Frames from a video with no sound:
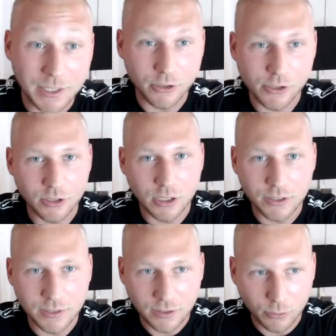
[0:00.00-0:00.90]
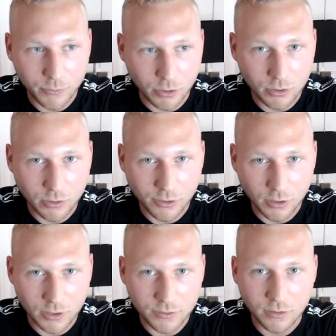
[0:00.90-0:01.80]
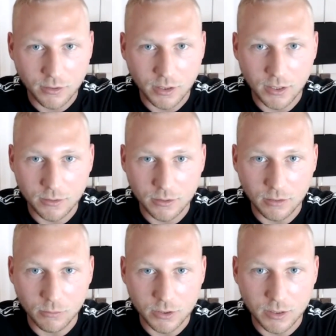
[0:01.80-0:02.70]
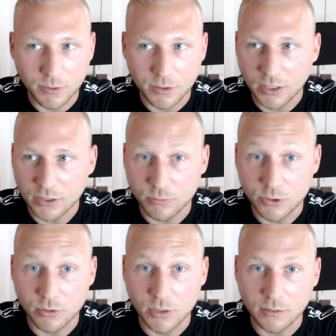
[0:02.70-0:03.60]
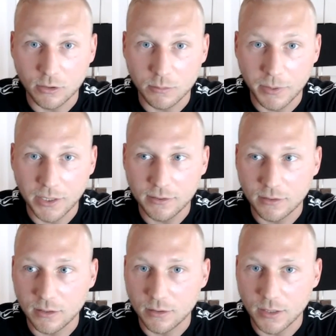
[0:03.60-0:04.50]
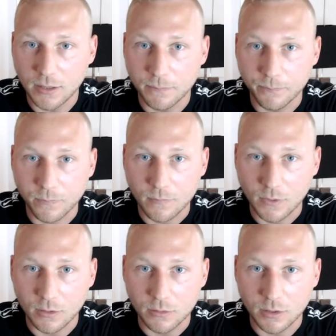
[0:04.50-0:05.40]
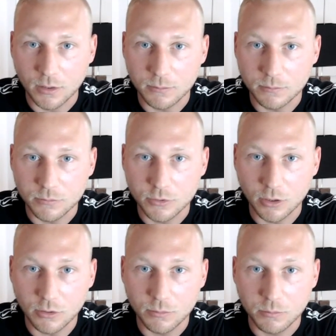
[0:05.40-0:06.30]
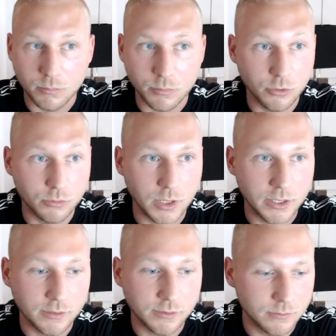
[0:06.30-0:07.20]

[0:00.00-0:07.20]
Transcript: I learned a lot. I hope we all learned a lot, and we'll keep in touch. Wish you guys all the best, and yeah, talk soon, I guess.